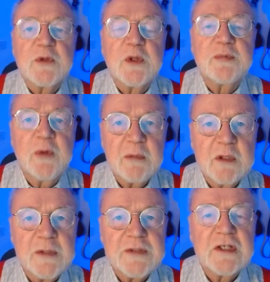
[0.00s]
but the
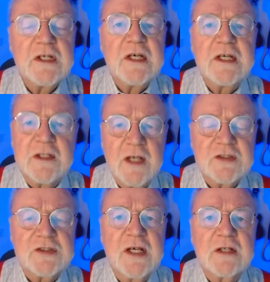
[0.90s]
problem is it
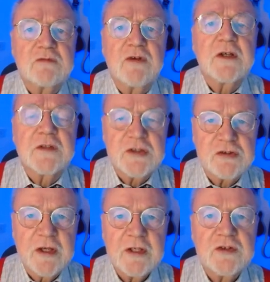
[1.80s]
does sound rather
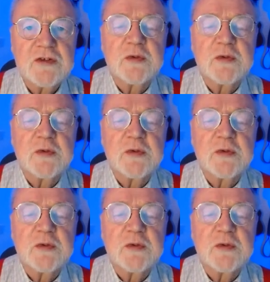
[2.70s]
strange